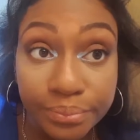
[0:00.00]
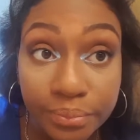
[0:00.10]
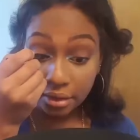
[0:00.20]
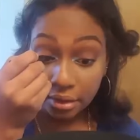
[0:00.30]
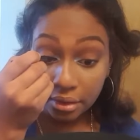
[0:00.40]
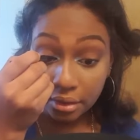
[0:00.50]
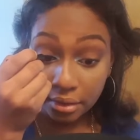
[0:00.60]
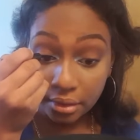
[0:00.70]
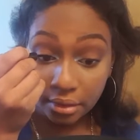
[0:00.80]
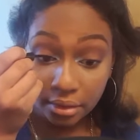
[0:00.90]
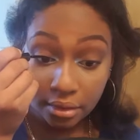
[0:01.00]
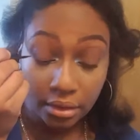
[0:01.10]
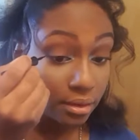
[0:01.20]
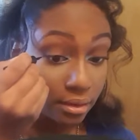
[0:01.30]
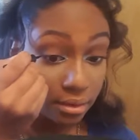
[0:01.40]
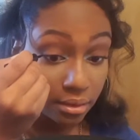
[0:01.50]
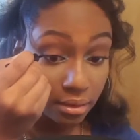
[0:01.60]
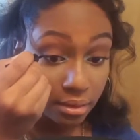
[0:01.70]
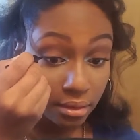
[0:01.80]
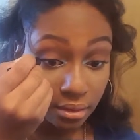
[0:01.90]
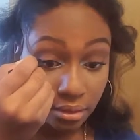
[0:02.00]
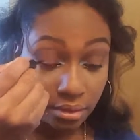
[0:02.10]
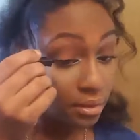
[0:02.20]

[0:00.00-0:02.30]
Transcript: Right here,